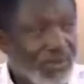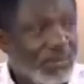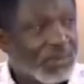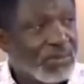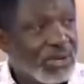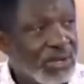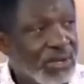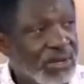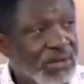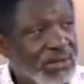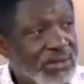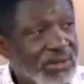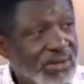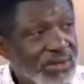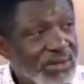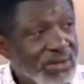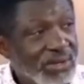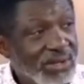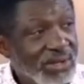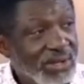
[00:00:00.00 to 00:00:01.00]
forbid.
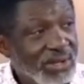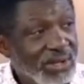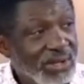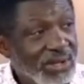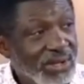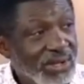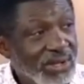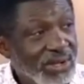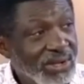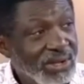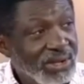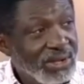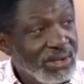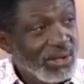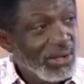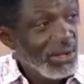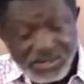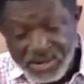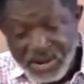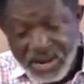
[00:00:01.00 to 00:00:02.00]

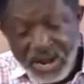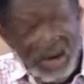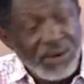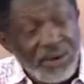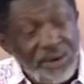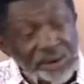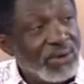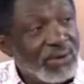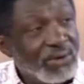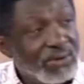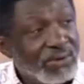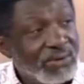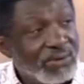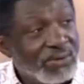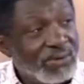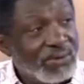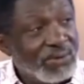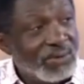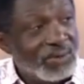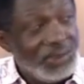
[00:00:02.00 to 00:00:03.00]
The scenario
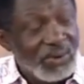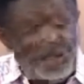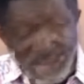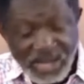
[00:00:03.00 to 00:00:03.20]
we